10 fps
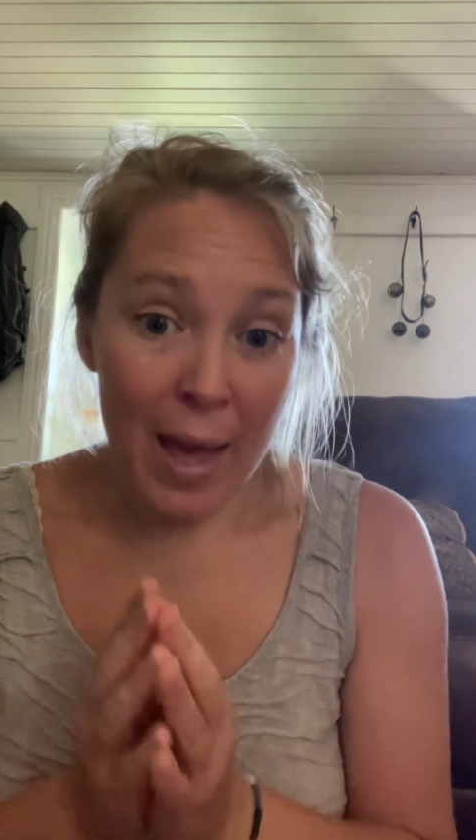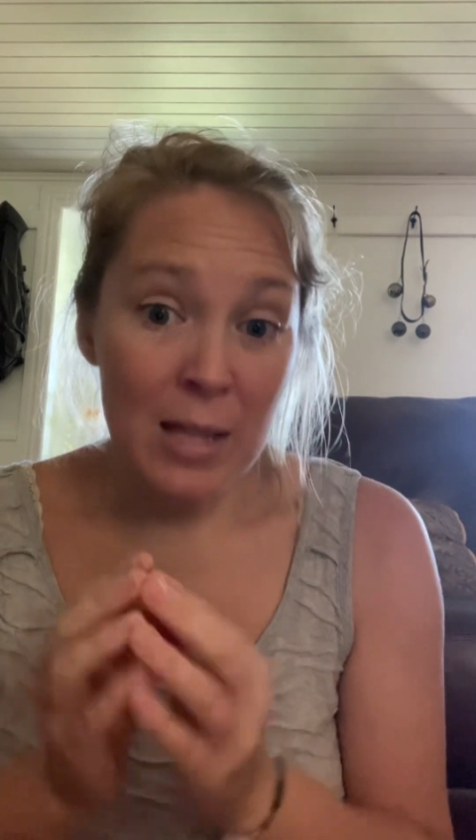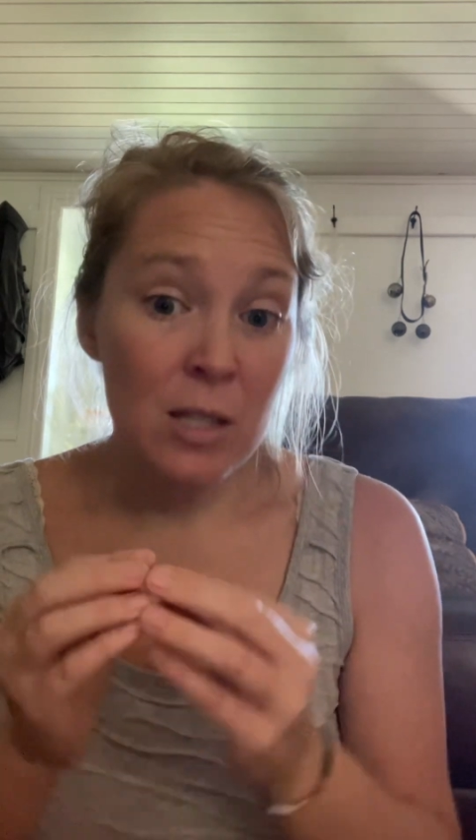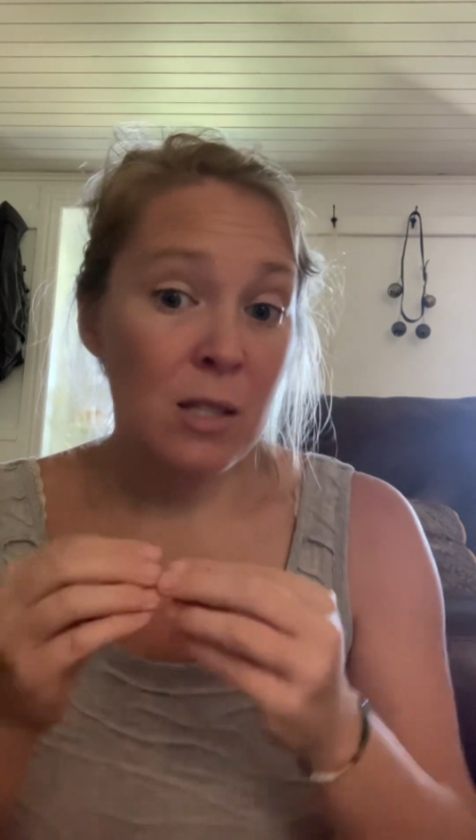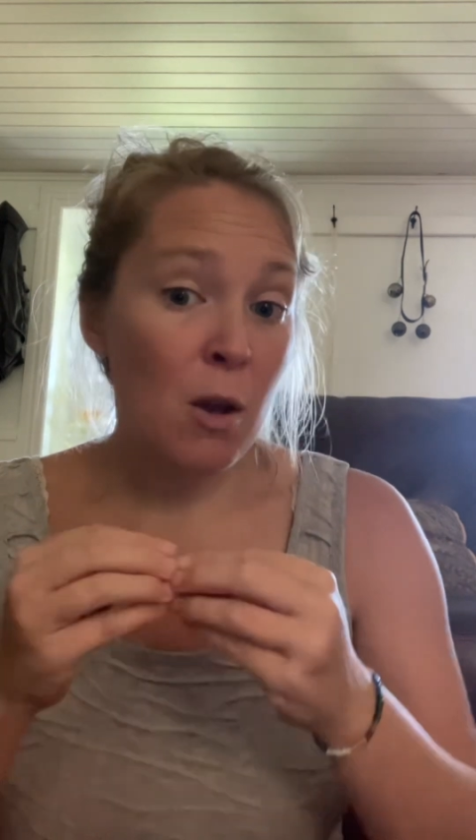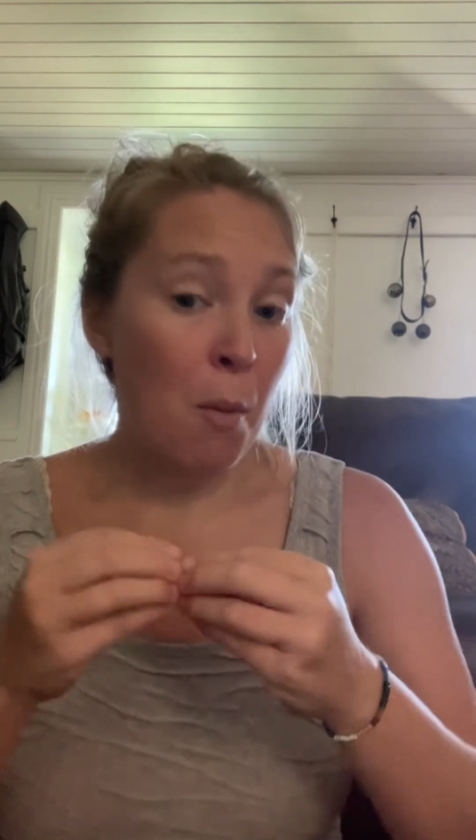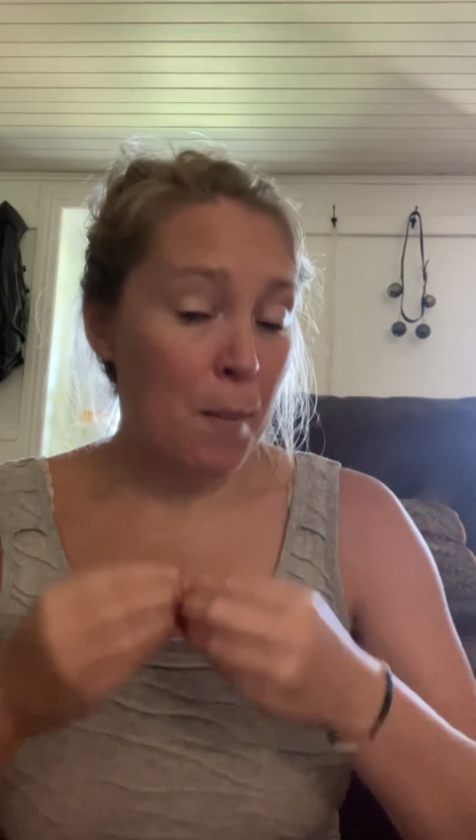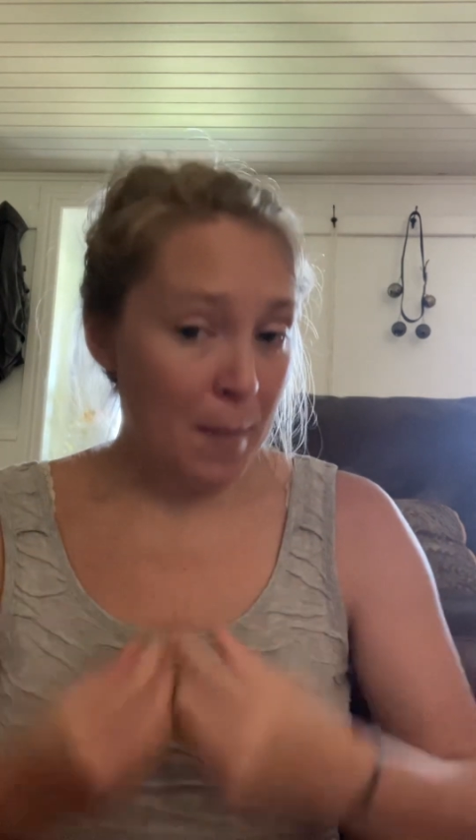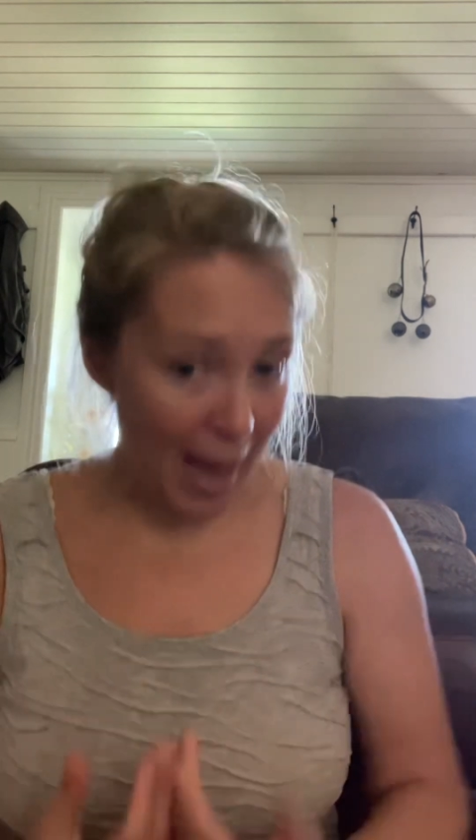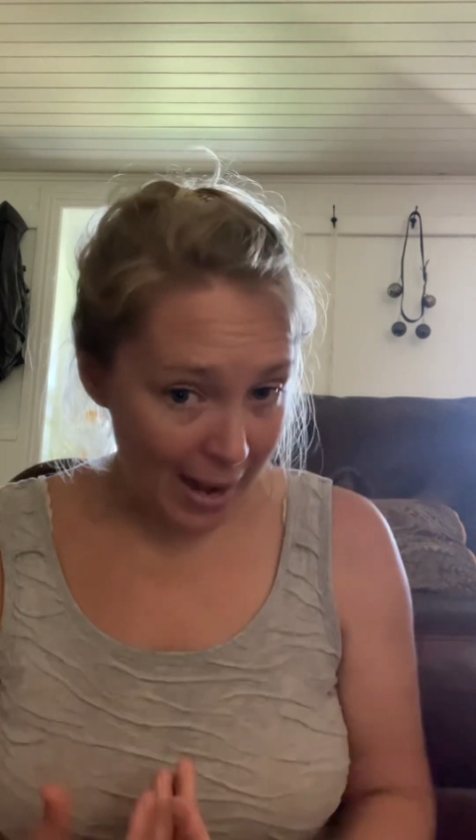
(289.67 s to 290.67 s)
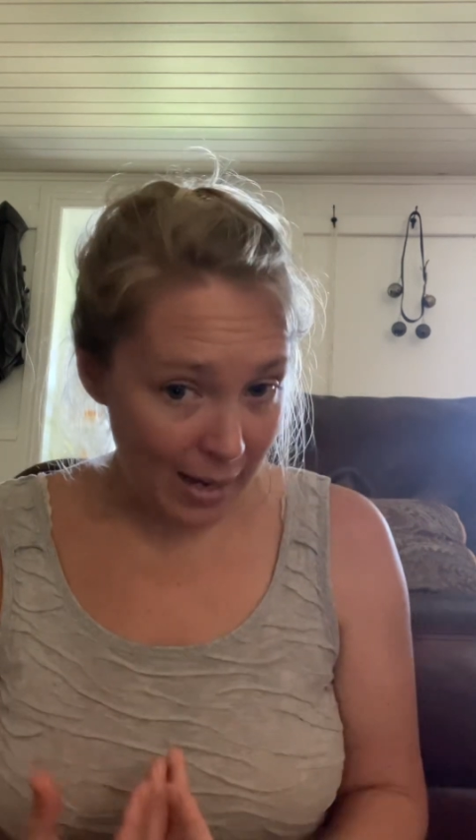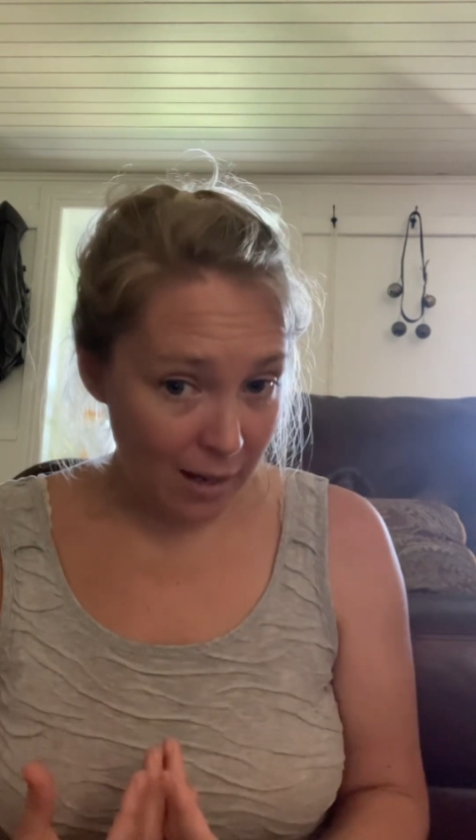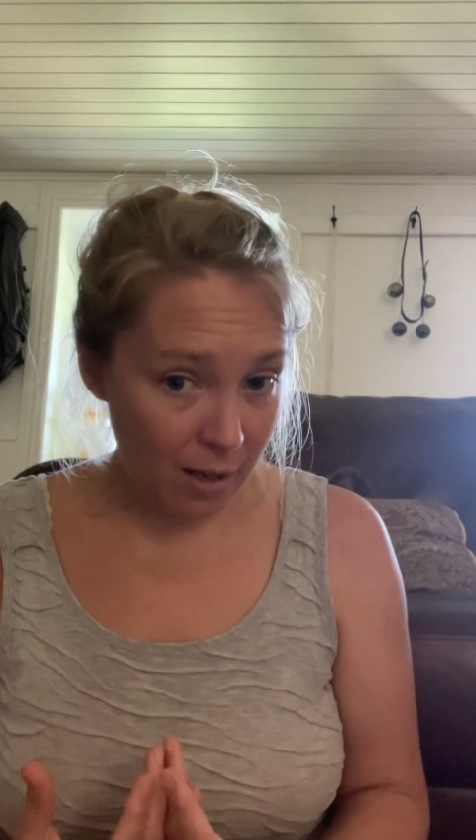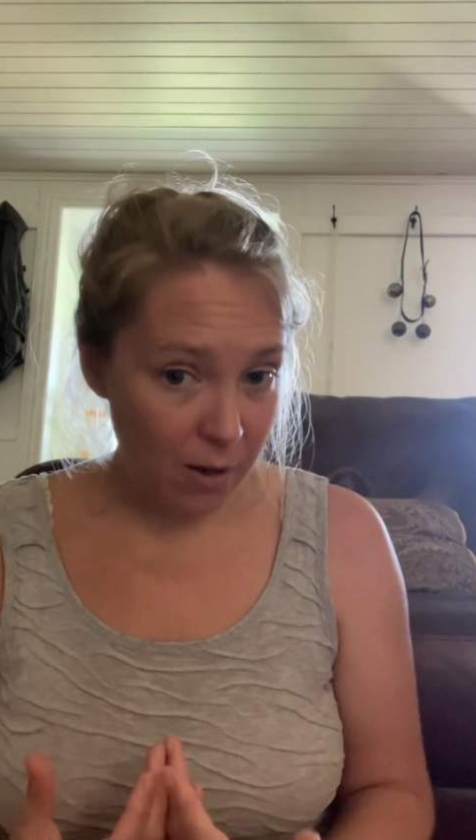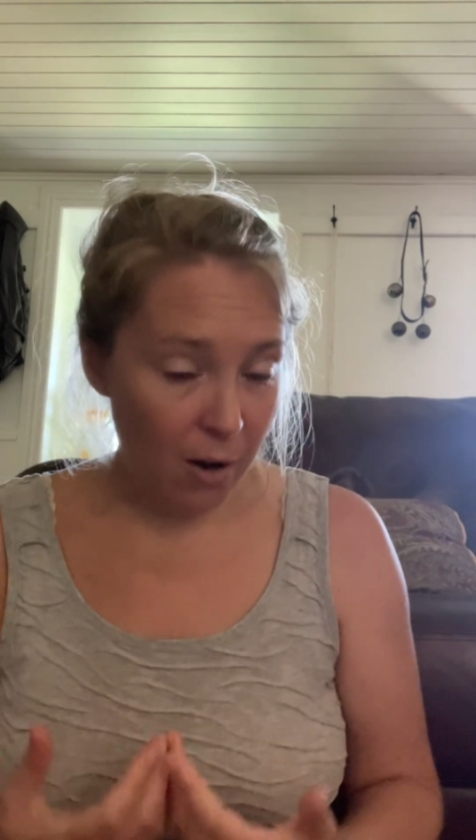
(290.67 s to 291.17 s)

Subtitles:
and somatic